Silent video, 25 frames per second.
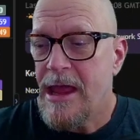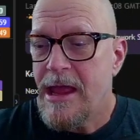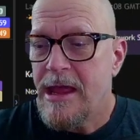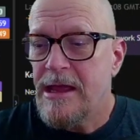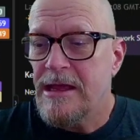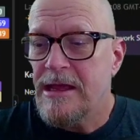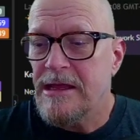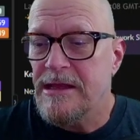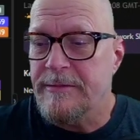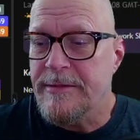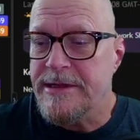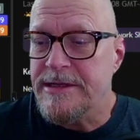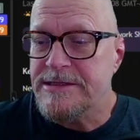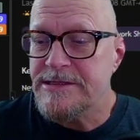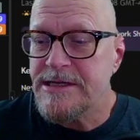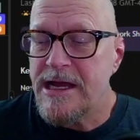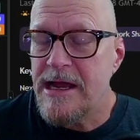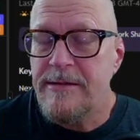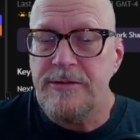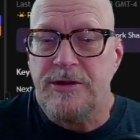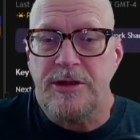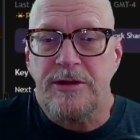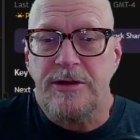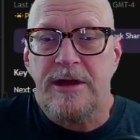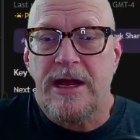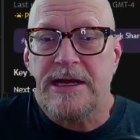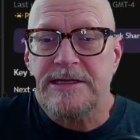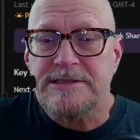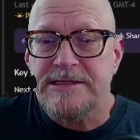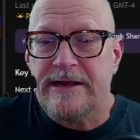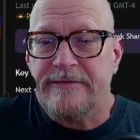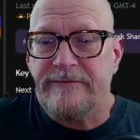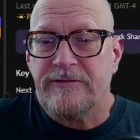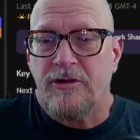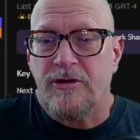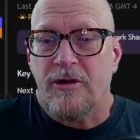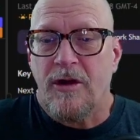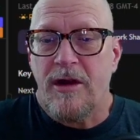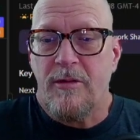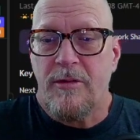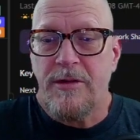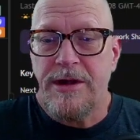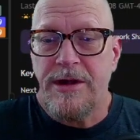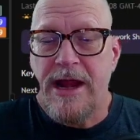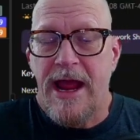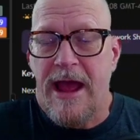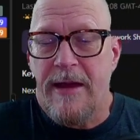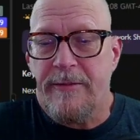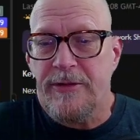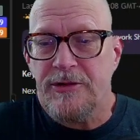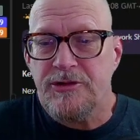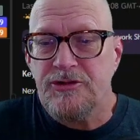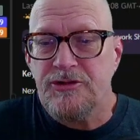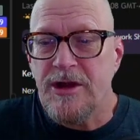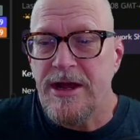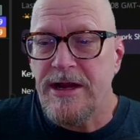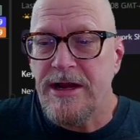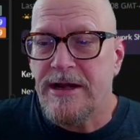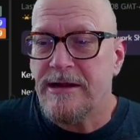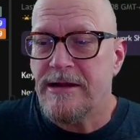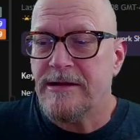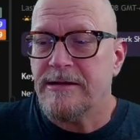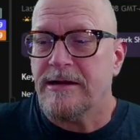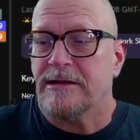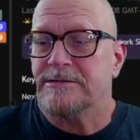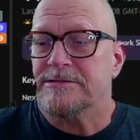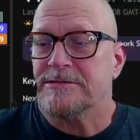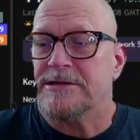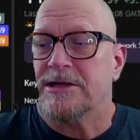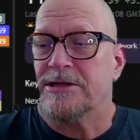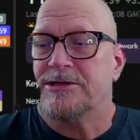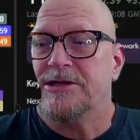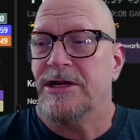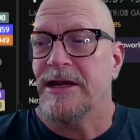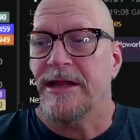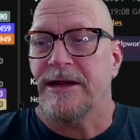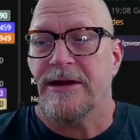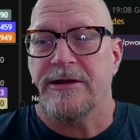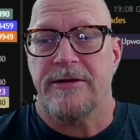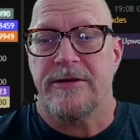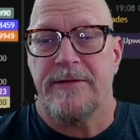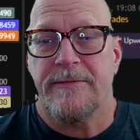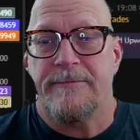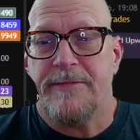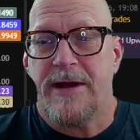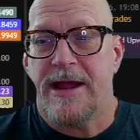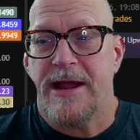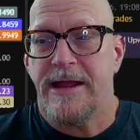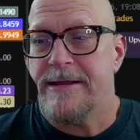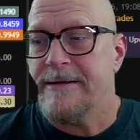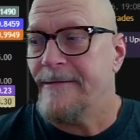In the meantime, you guys have a great one. Happy trading. I'll talk to you later. Bye.